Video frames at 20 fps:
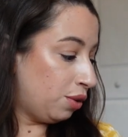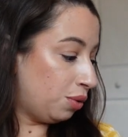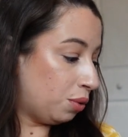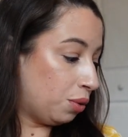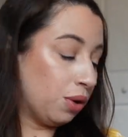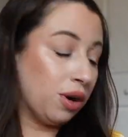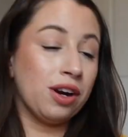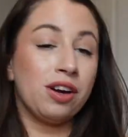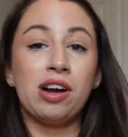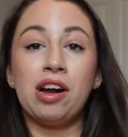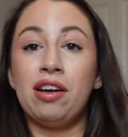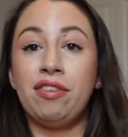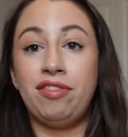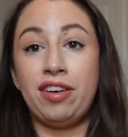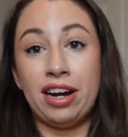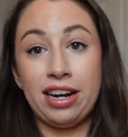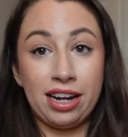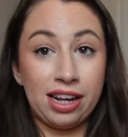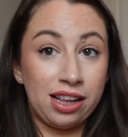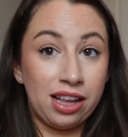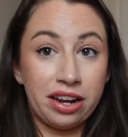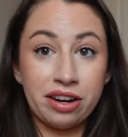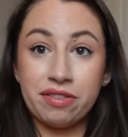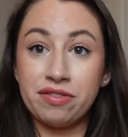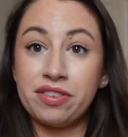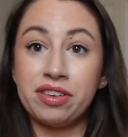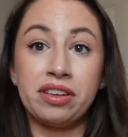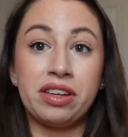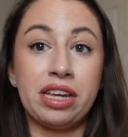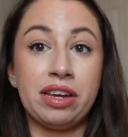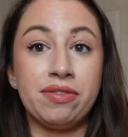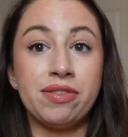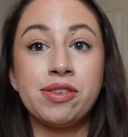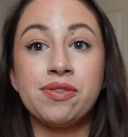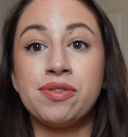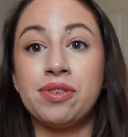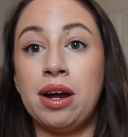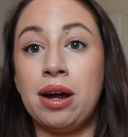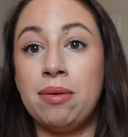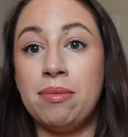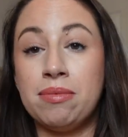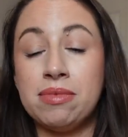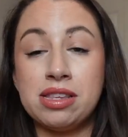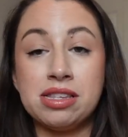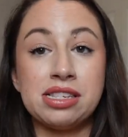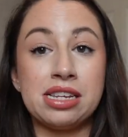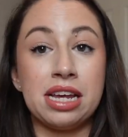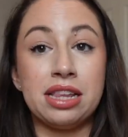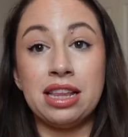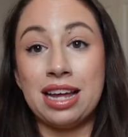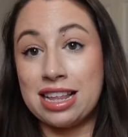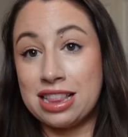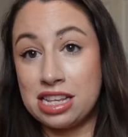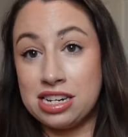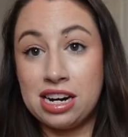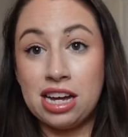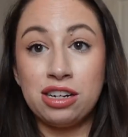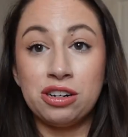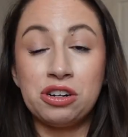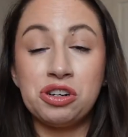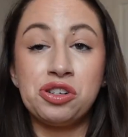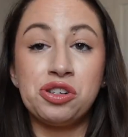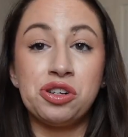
or finding a lot of gifts from, say, like the Dollar